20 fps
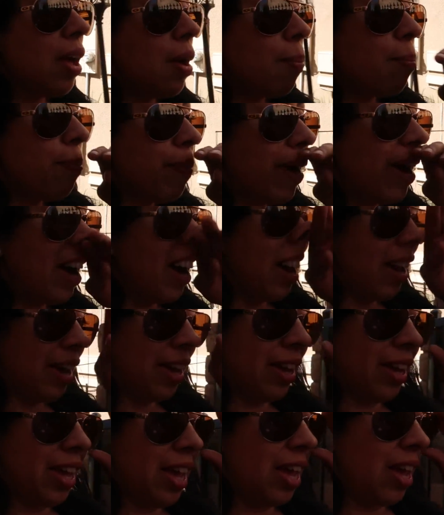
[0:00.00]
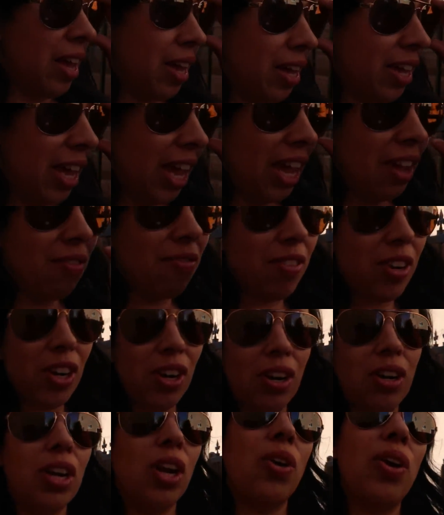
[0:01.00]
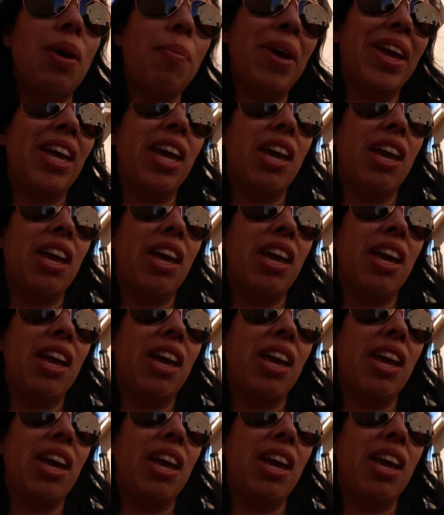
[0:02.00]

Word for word: my kaffir no not my